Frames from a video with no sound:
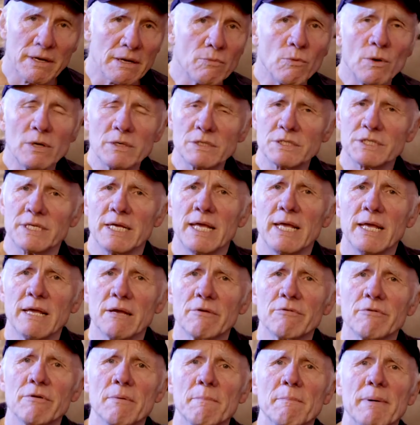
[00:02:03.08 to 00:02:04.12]
I want to
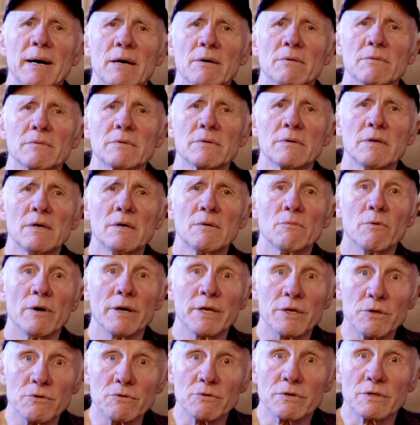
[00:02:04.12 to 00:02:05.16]
hear about
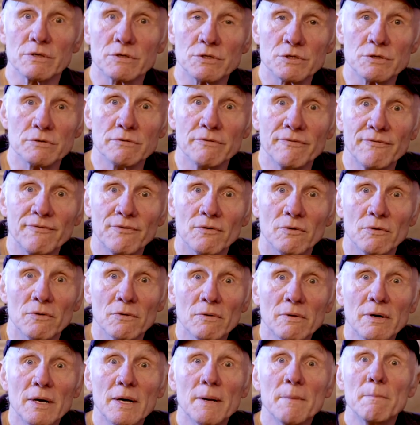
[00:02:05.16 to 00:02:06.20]
what you can do for
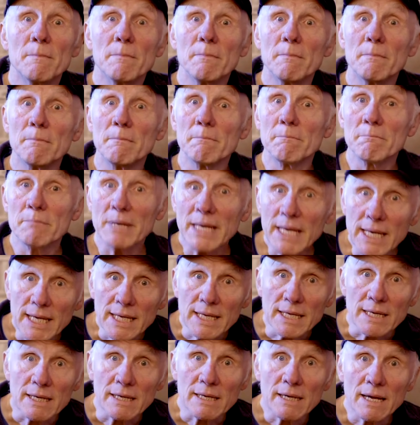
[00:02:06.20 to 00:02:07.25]

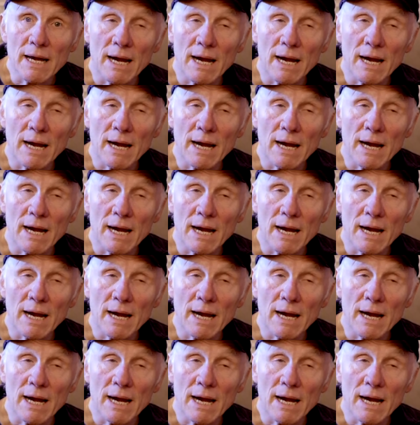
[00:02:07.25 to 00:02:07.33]
me.